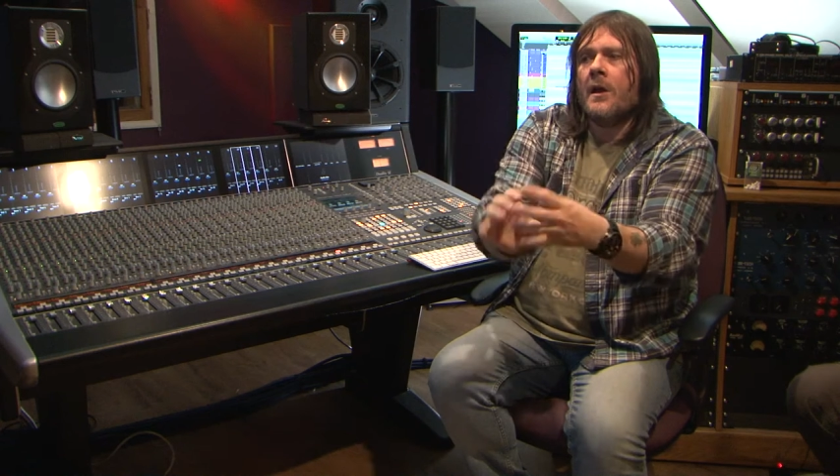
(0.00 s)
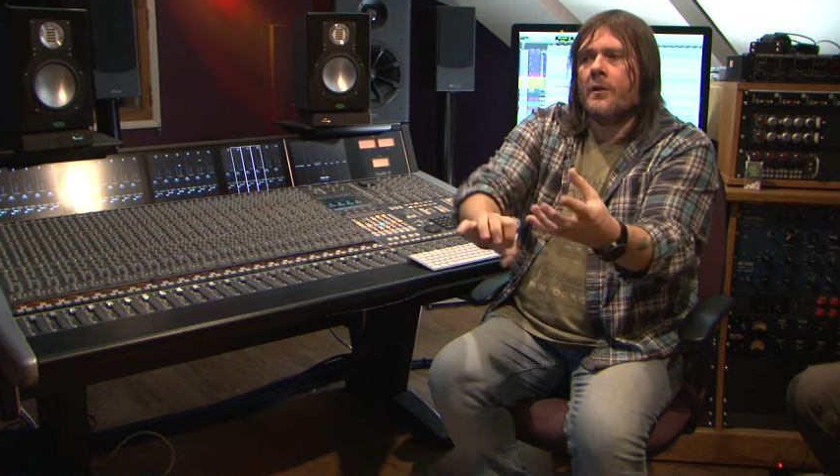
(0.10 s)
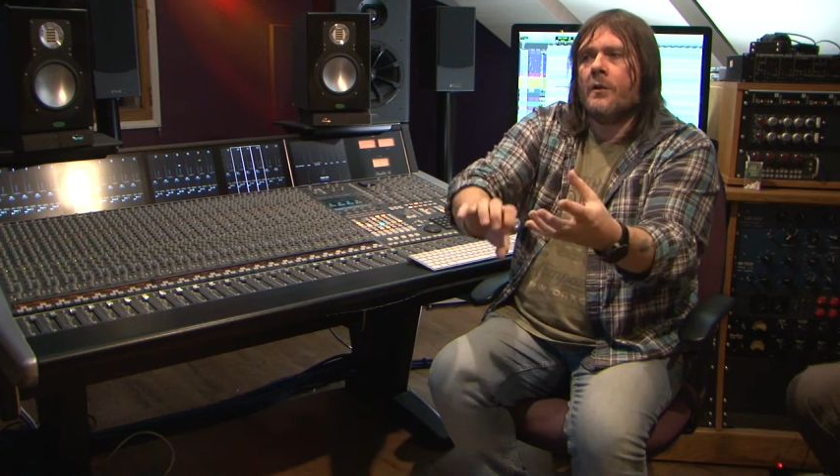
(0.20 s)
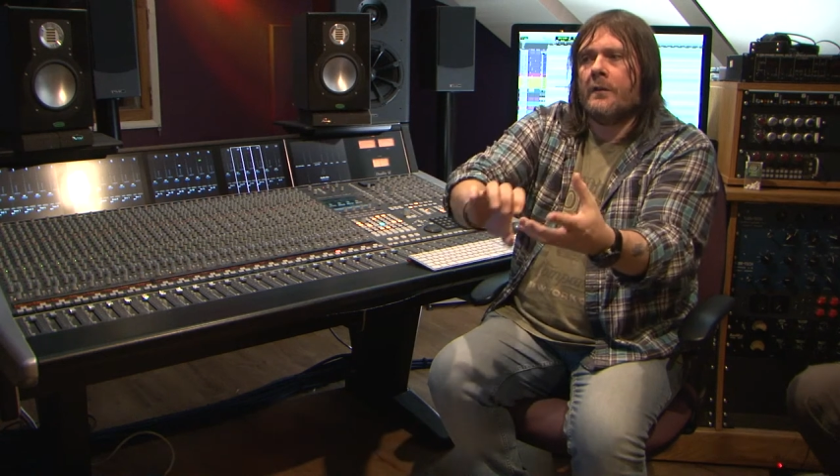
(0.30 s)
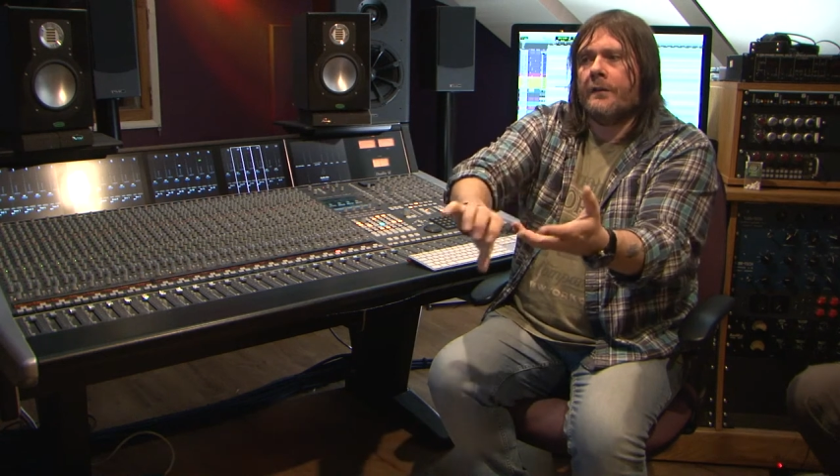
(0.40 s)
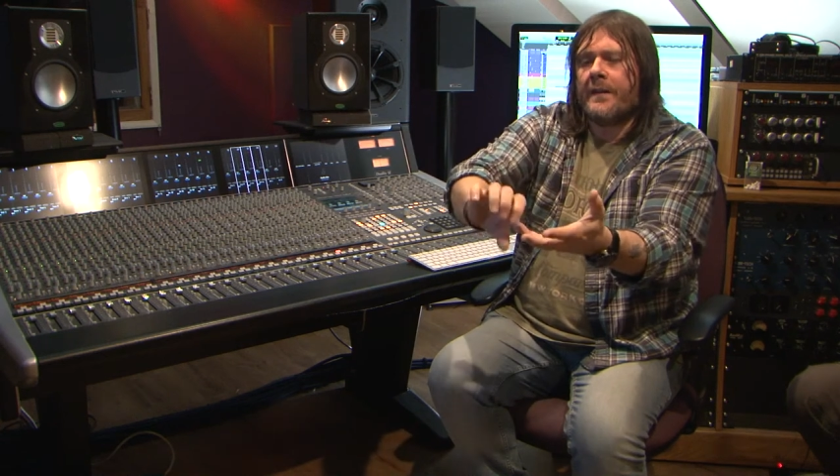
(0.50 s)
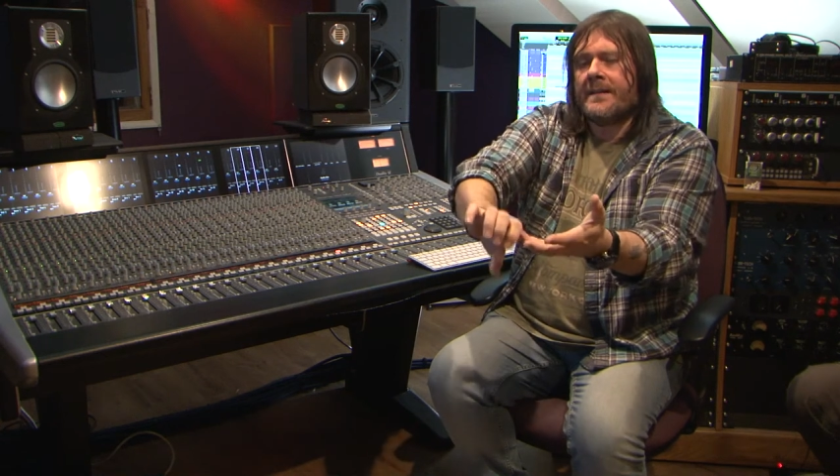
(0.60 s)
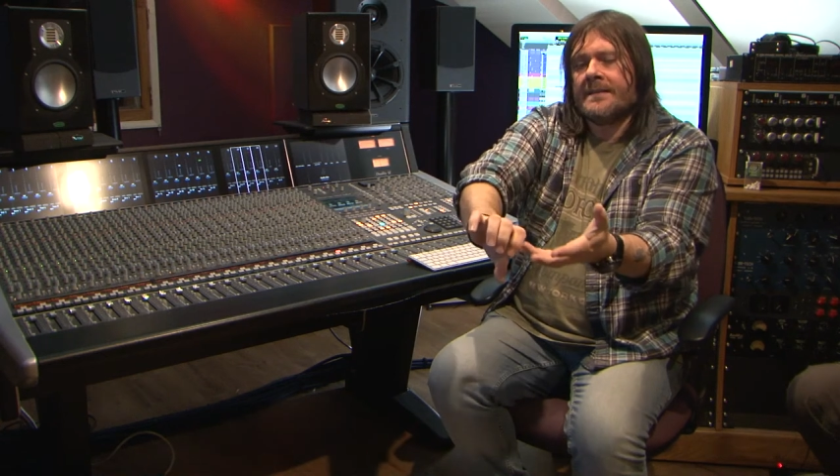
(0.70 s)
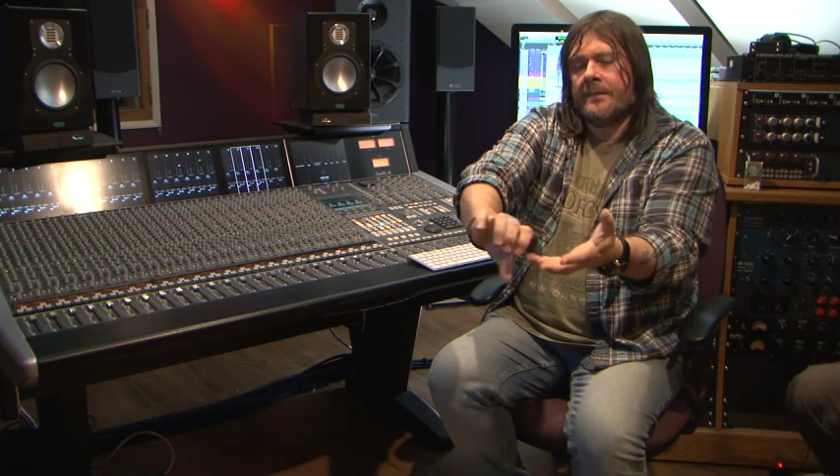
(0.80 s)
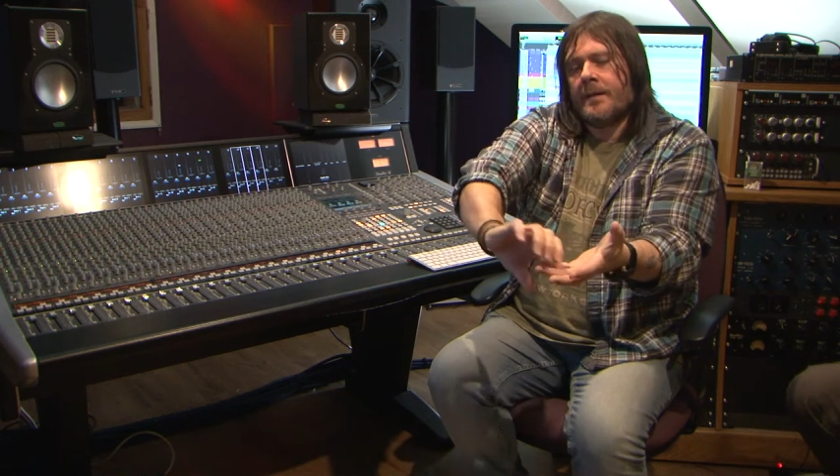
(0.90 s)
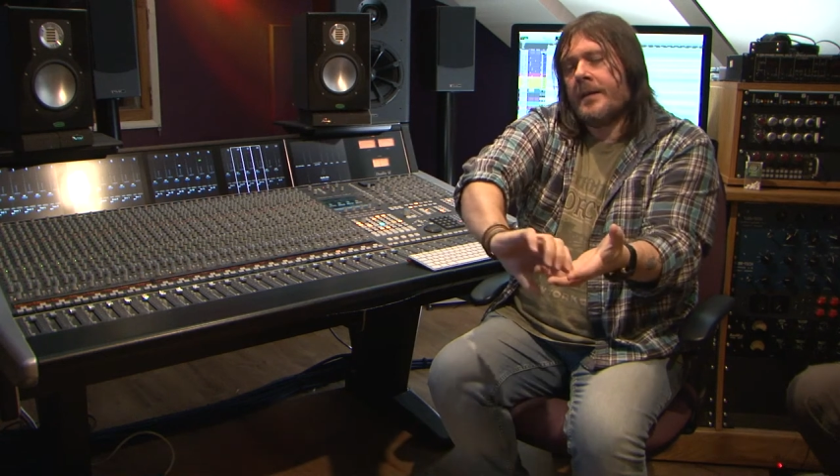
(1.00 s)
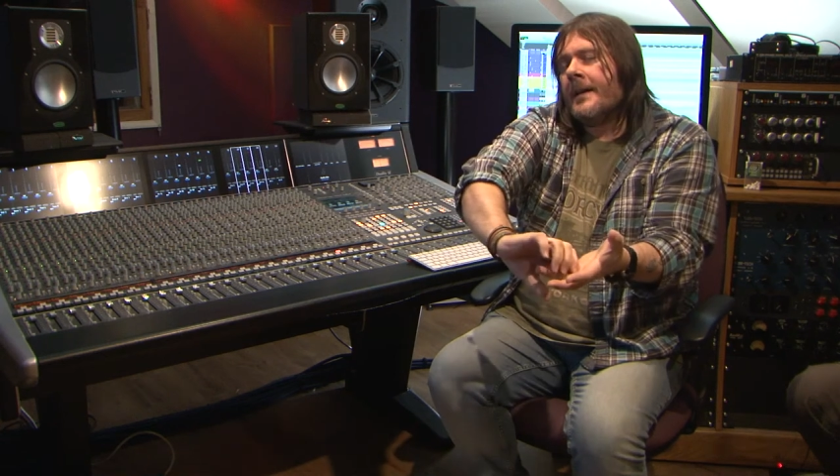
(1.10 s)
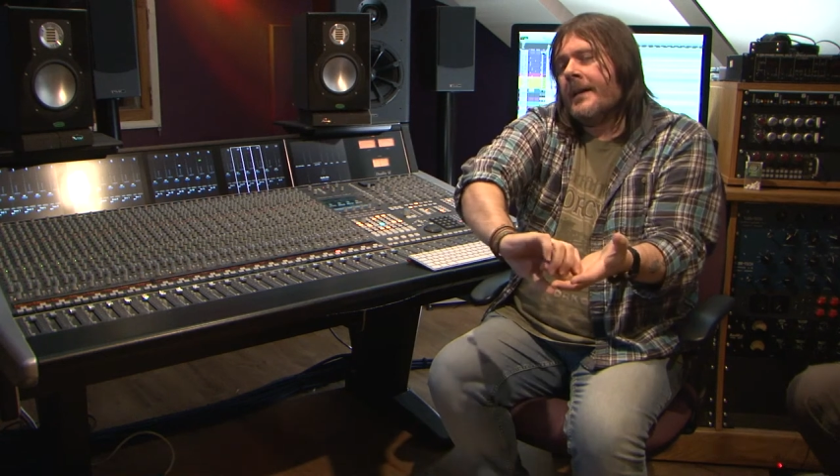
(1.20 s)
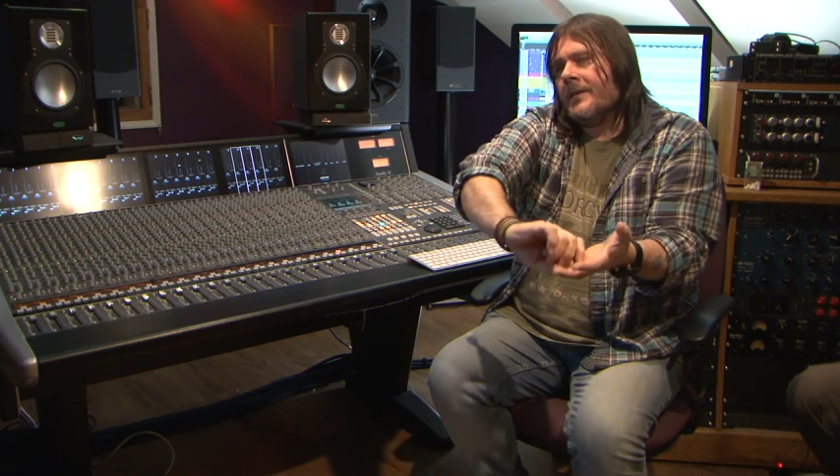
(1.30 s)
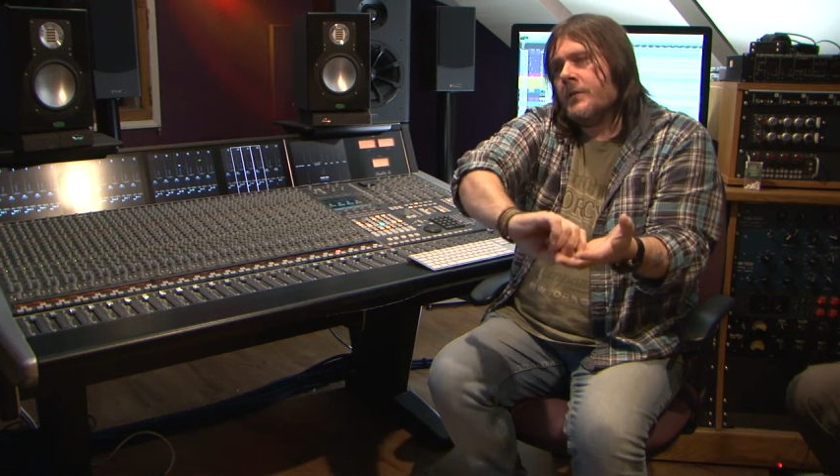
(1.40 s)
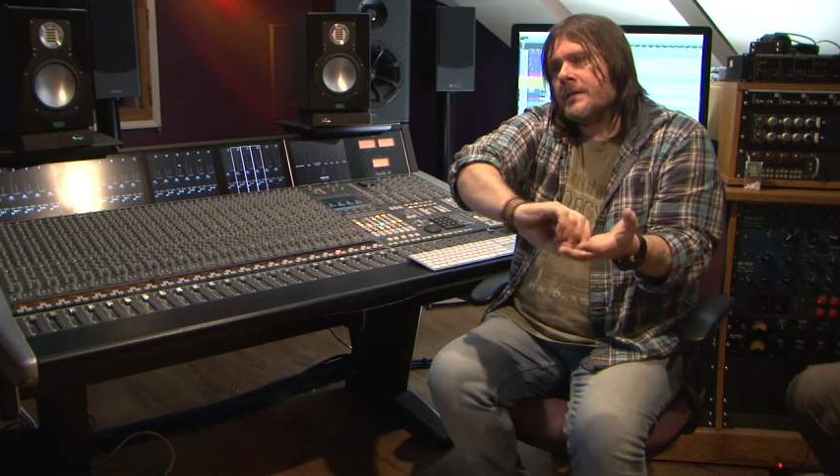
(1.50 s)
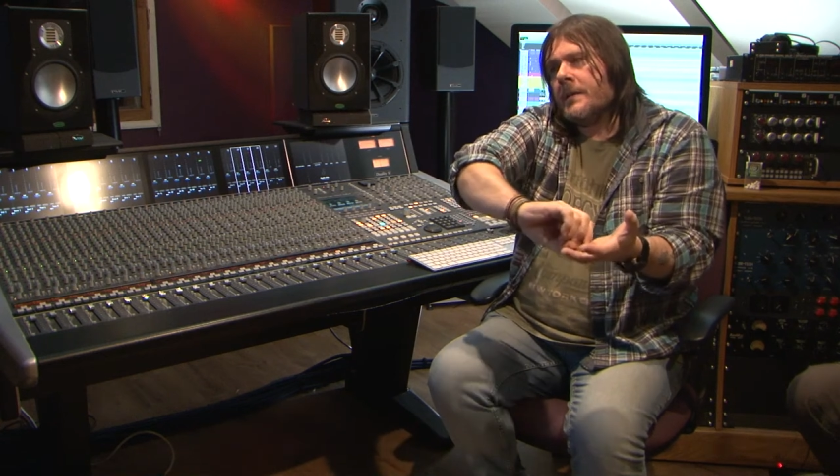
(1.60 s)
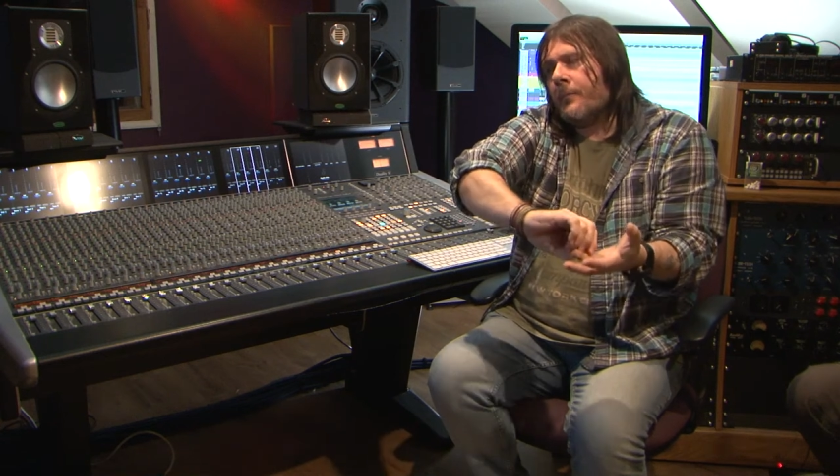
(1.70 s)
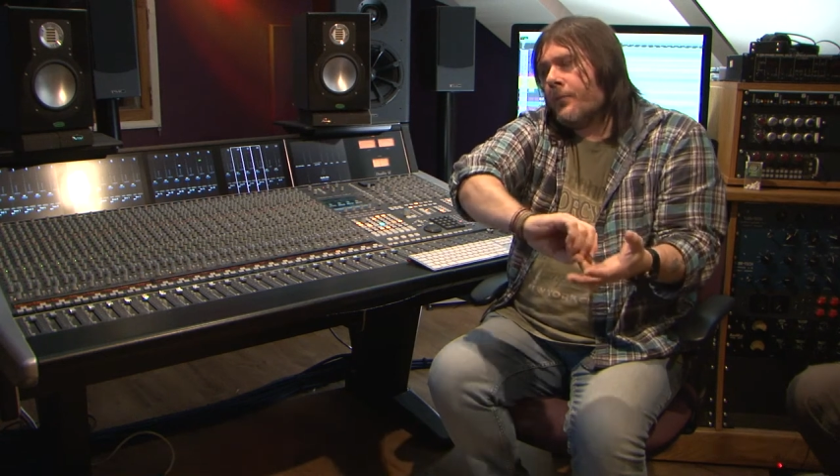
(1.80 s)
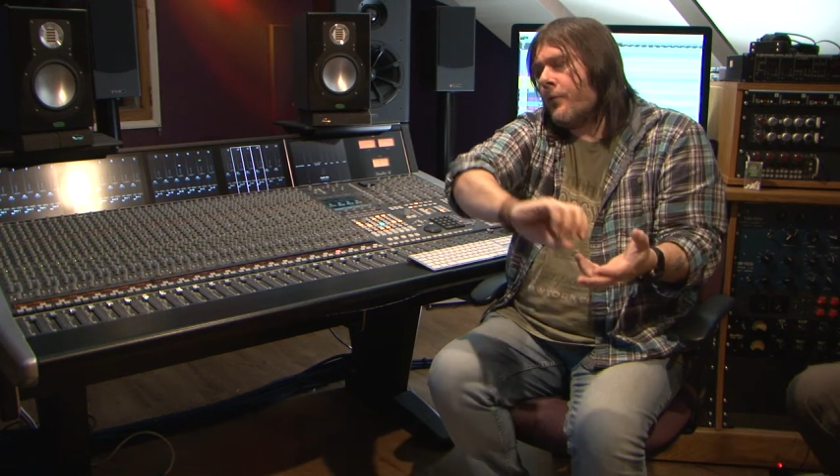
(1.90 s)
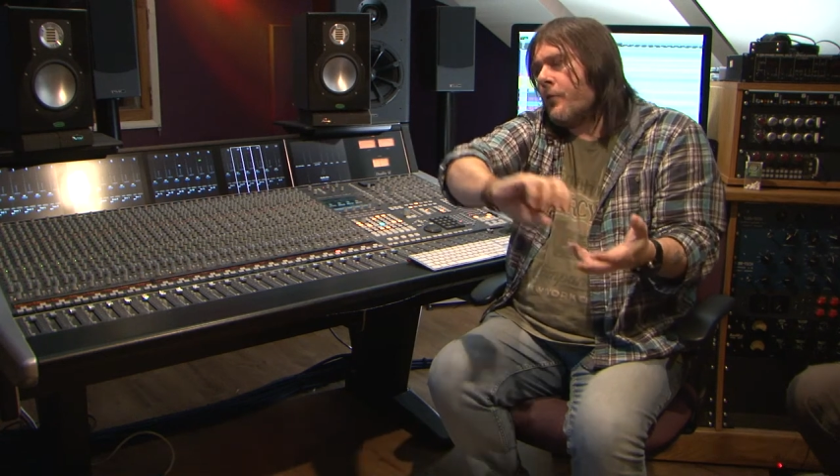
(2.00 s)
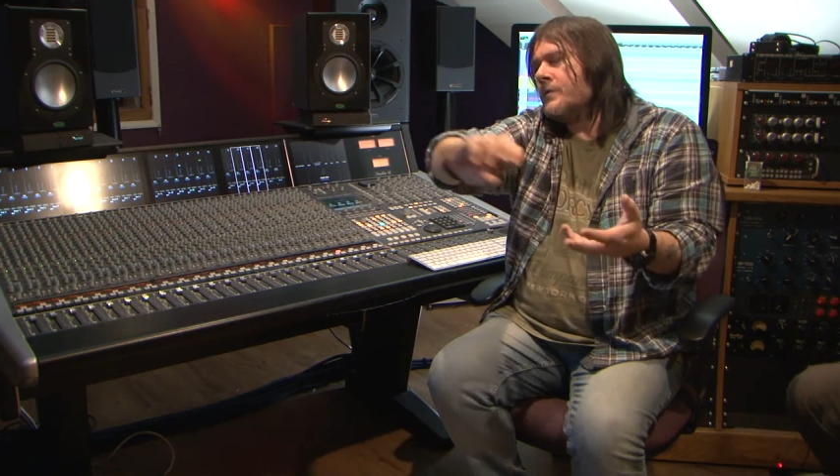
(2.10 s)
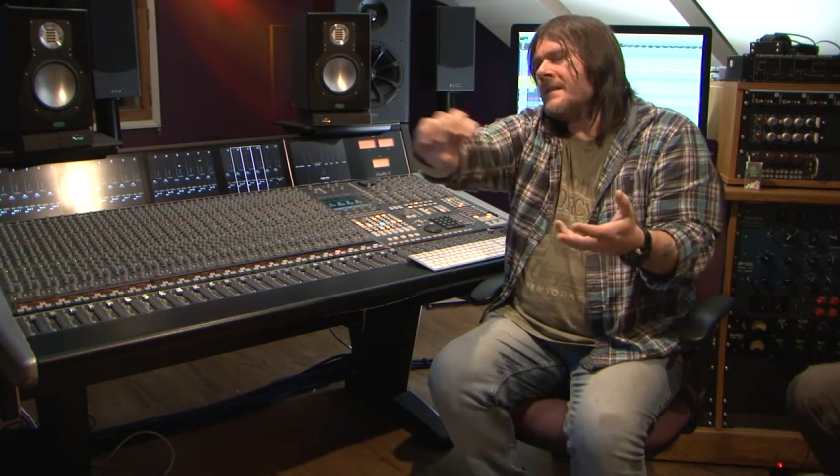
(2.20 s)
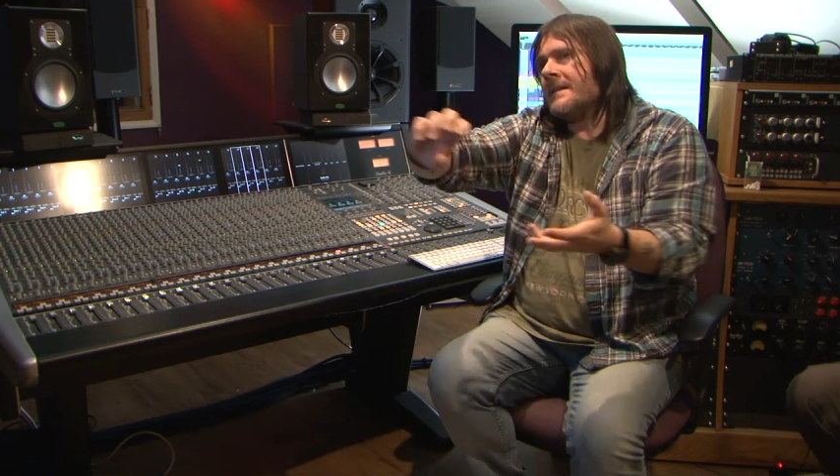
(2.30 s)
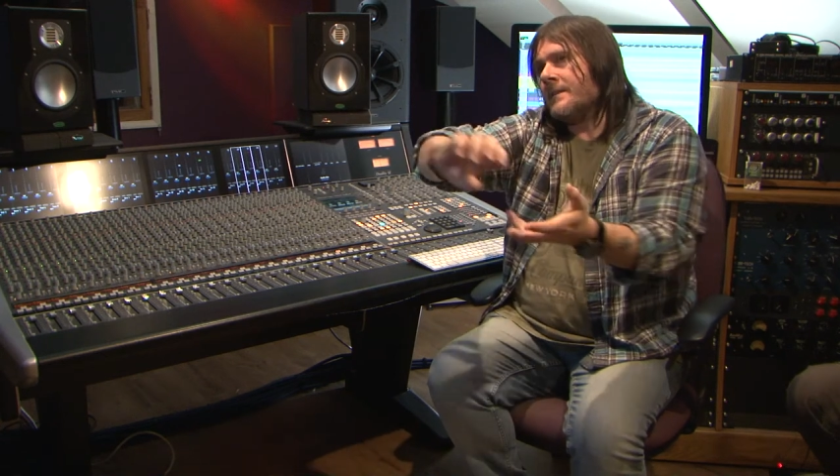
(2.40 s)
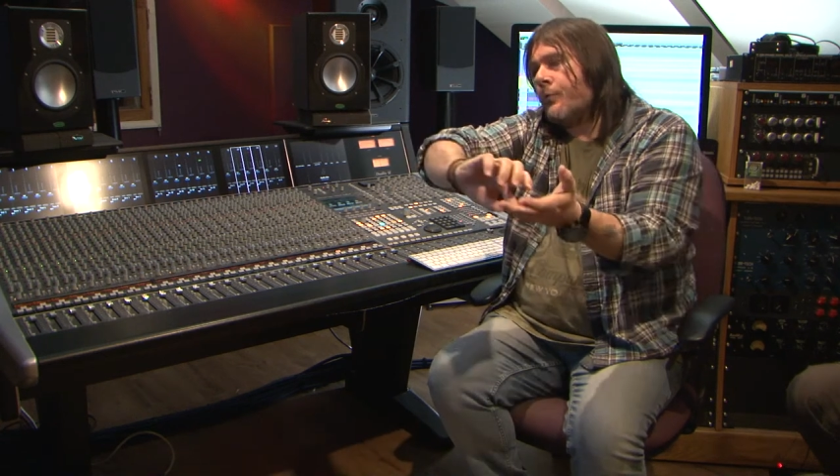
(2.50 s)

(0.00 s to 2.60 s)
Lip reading: you're effectively using the processed